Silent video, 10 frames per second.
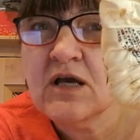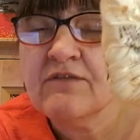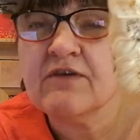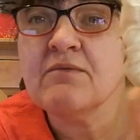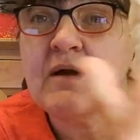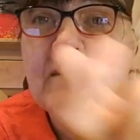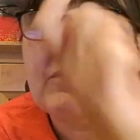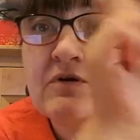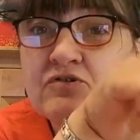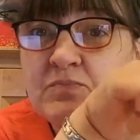If I
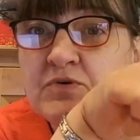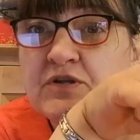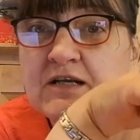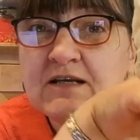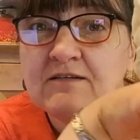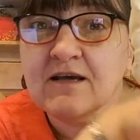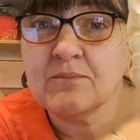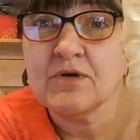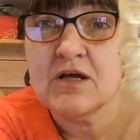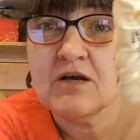remember, I'll put the link down
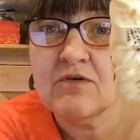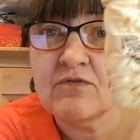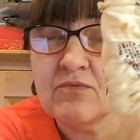below of